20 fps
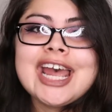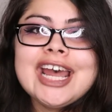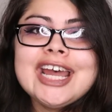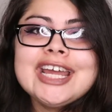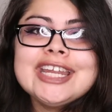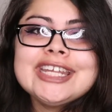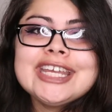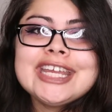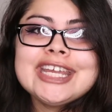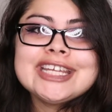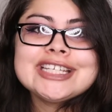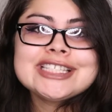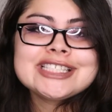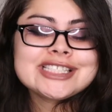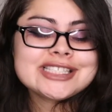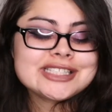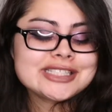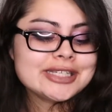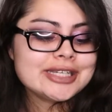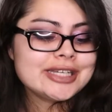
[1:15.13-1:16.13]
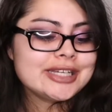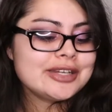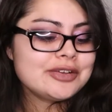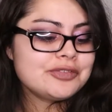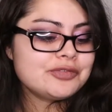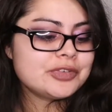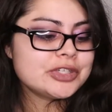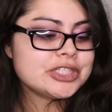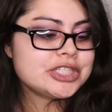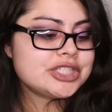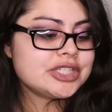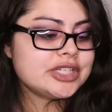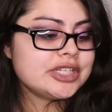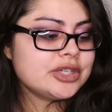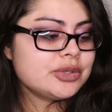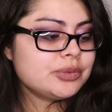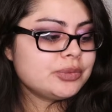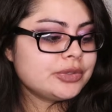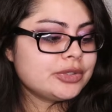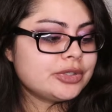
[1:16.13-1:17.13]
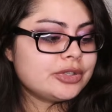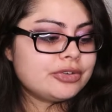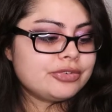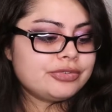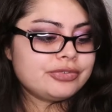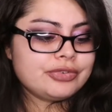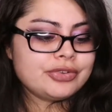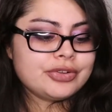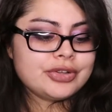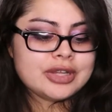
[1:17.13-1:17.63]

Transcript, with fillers: and it's the virginia Wolf,